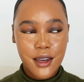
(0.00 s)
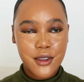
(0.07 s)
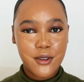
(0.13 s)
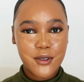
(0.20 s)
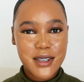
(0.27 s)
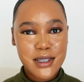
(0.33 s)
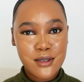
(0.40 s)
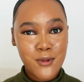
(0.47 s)
The
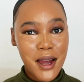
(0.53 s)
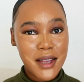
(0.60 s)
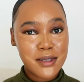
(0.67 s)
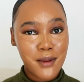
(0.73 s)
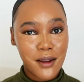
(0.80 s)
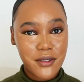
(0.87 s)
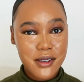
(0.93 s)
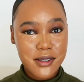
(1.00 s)
reason why
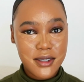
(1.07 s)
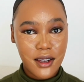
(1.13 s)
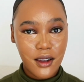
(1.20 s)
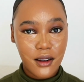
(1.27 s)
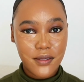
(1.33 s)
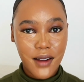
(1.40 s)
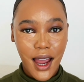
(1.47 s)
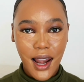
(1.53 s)
it's my first
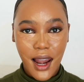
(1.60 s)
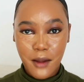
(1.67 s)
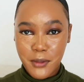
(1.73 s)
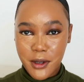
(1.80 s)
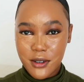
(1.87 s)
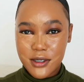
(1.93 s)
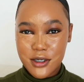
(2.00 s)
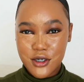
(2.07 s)
layer of highlight,
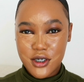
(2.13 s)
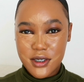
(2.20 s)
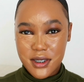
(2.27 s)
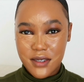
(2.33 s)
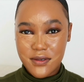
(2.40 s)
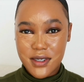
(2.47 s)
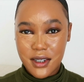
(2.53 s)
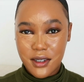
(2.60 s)
because it
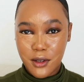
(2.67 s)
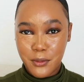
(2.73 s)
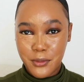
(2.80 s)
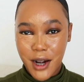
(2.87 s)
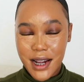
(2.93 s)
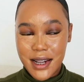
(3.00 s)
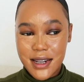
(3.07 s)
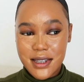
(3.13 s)
just gives a little
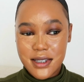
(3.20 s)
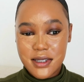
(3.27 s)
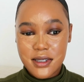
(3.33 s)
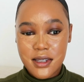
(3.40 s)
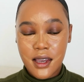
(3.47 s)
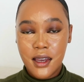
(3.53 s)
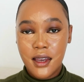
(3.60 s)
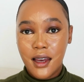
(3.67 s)
brightness.